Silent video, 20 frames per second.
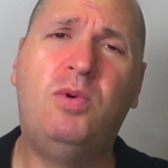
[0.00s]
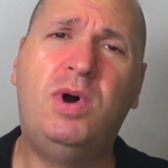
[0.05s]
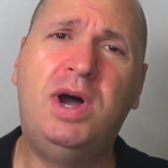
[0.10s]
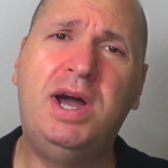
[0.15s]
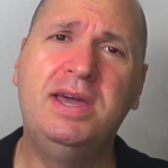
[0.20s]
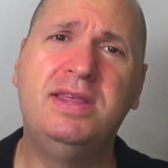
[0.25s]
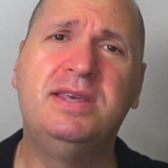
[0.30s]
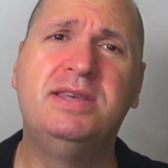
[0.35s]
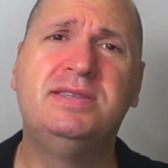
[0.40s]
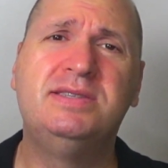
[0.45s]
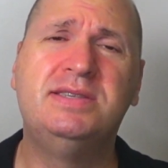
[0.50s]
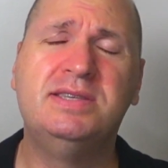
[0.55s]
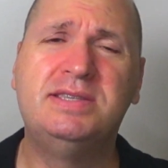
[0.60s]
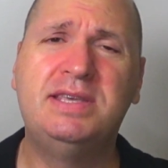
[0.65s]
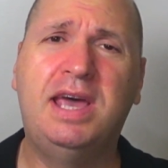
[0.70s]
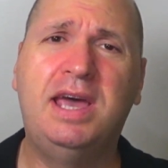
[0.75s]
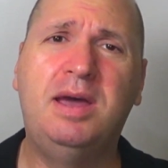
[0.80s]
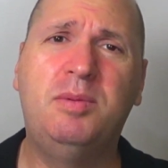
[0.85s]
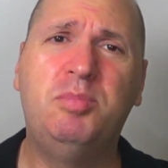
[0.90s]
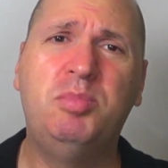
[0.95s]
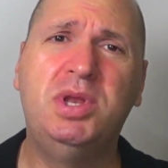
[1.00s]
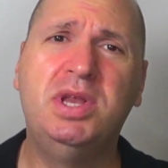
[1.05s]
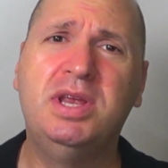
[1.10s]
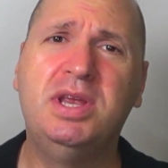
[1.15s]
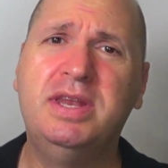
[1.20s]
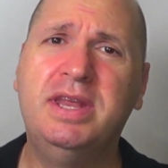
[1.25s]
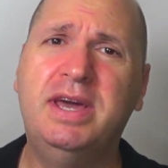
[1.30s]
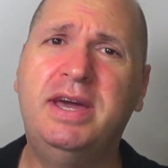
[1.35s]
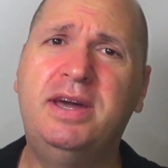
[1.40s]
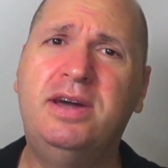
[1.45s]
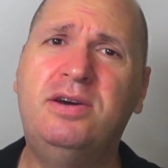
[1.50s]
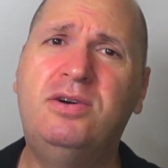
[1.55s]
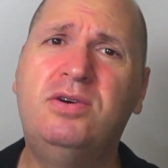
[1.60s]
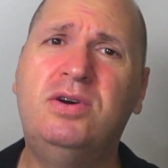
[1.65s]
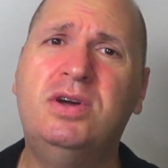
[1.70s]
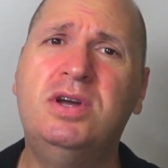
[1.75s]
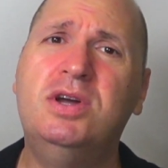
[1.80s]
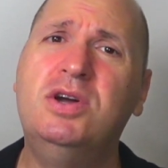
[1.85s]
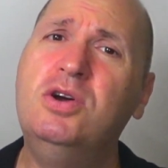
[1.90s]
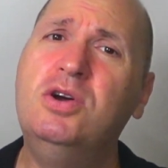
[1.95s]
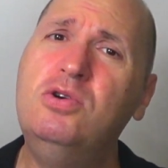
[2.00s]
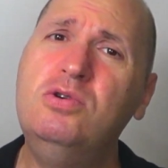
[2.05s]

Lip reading: why this is happening now.